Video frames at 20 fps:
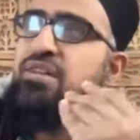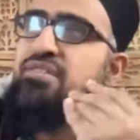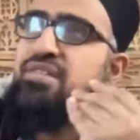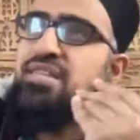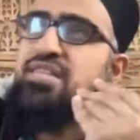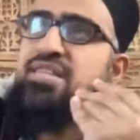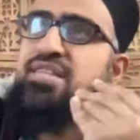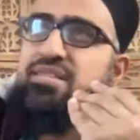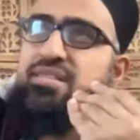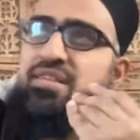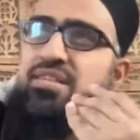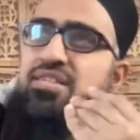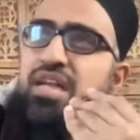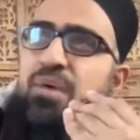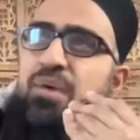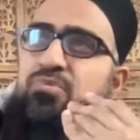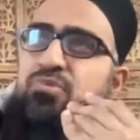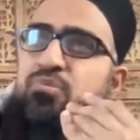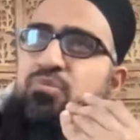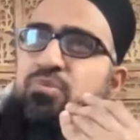and these
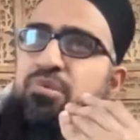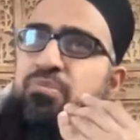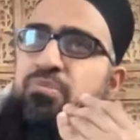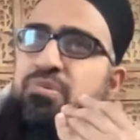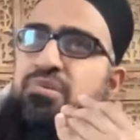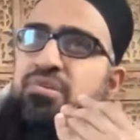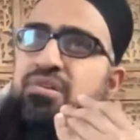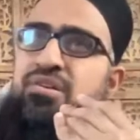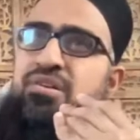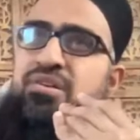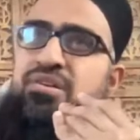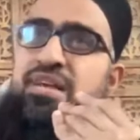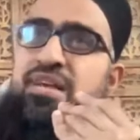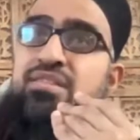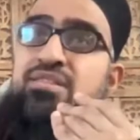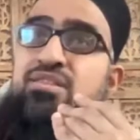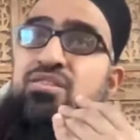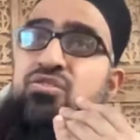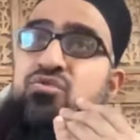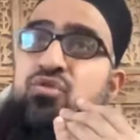types of people.
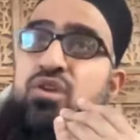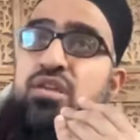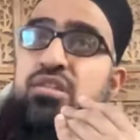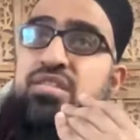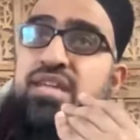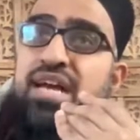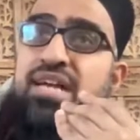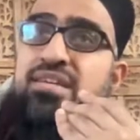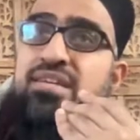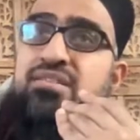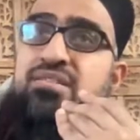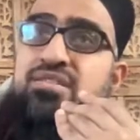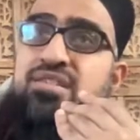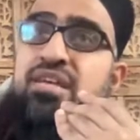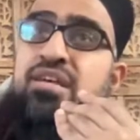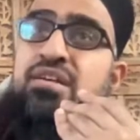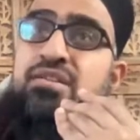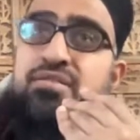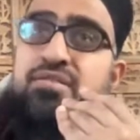Yeah, these great giants.